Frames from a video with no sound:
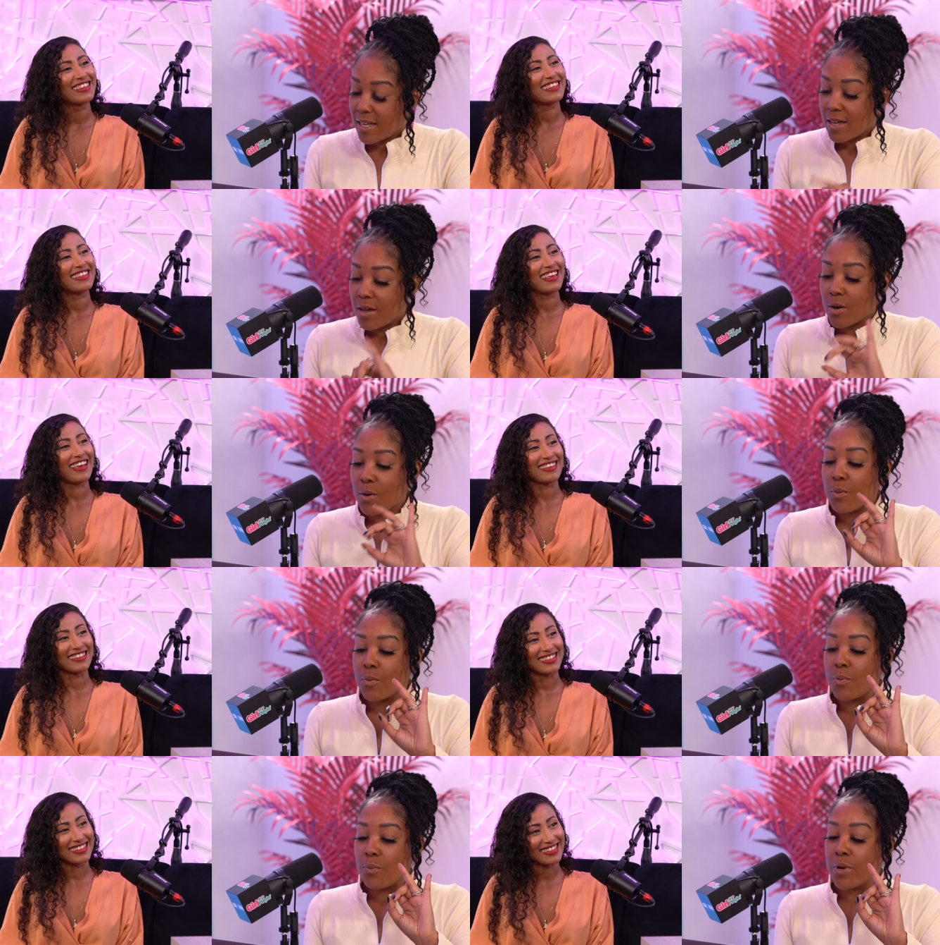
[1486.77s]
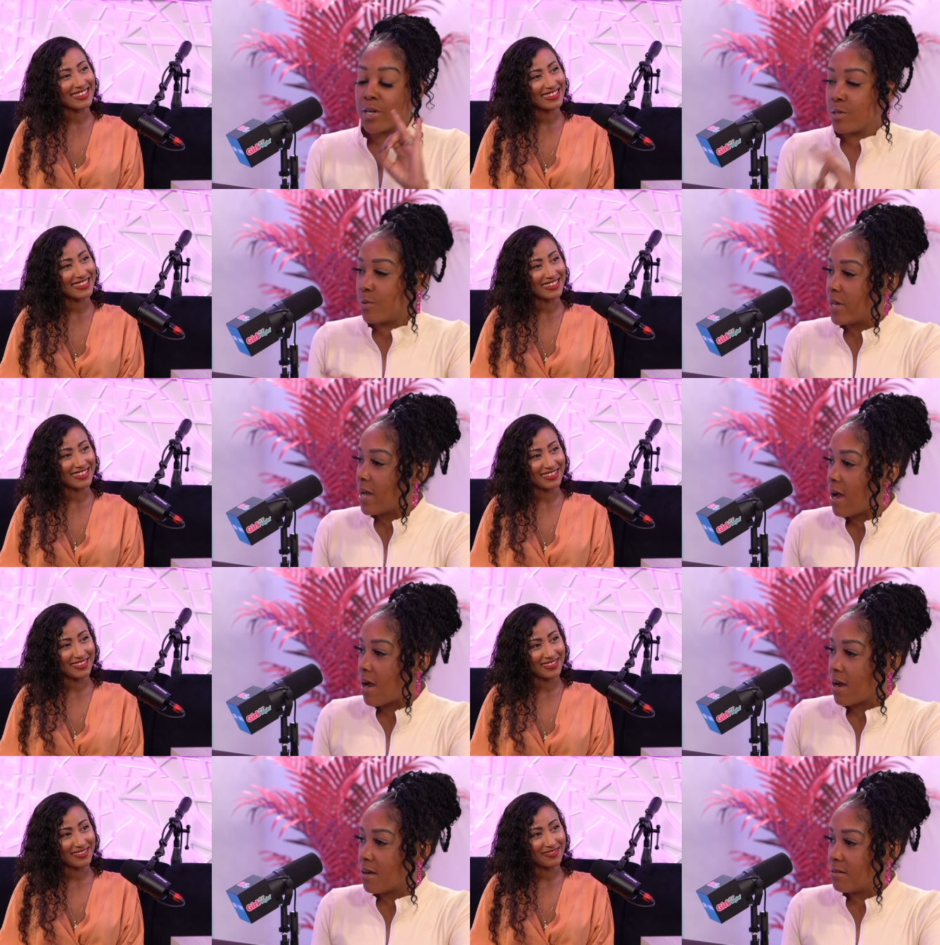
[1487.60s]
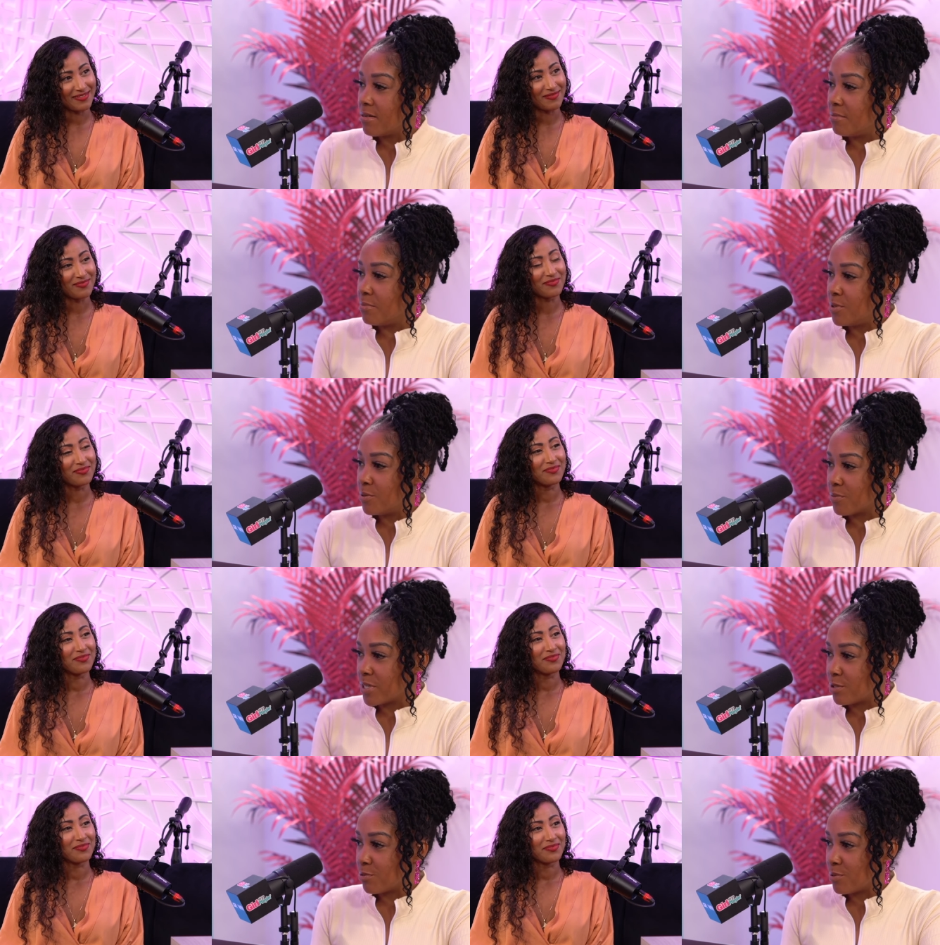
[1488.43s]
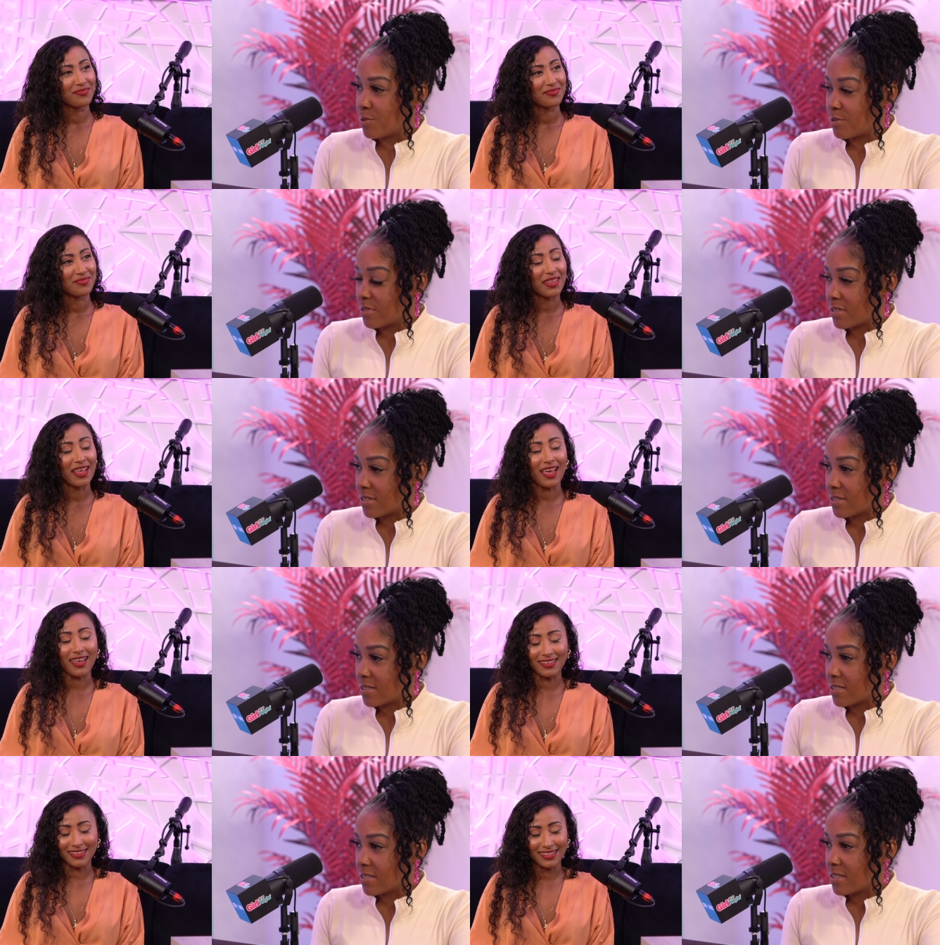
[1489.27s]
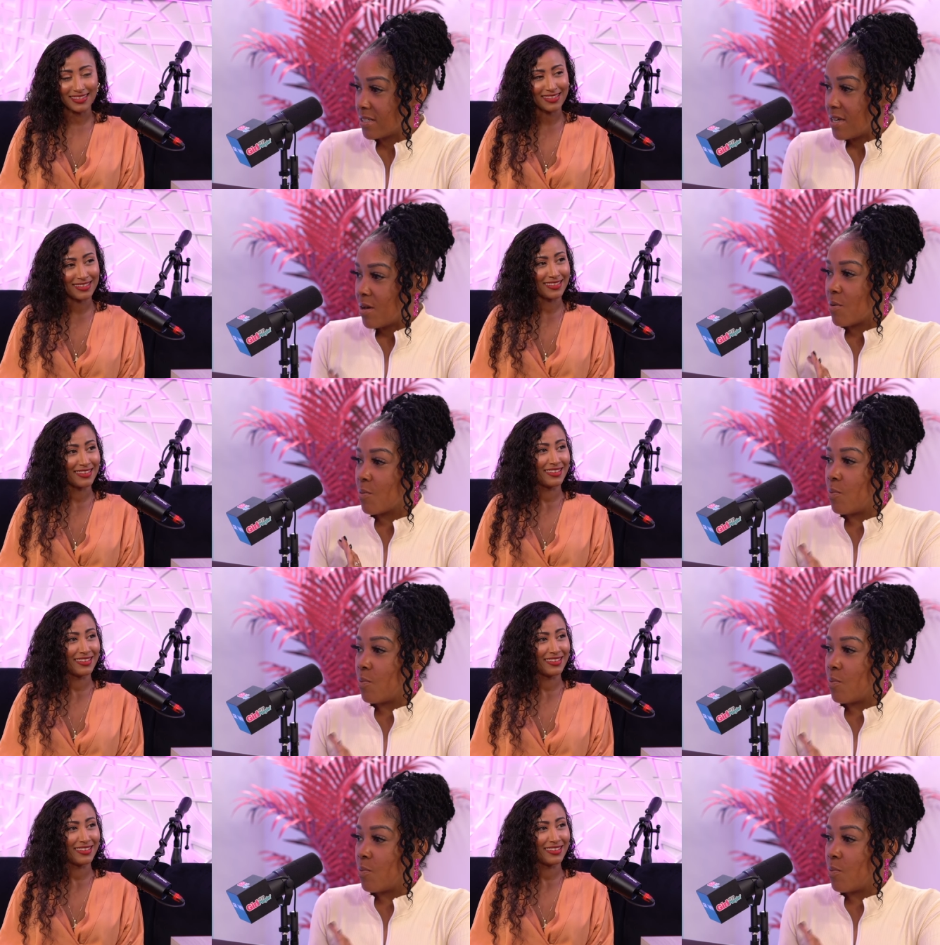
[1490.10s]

Speaker 1: Yes. We're doing our moon rituals. Yes.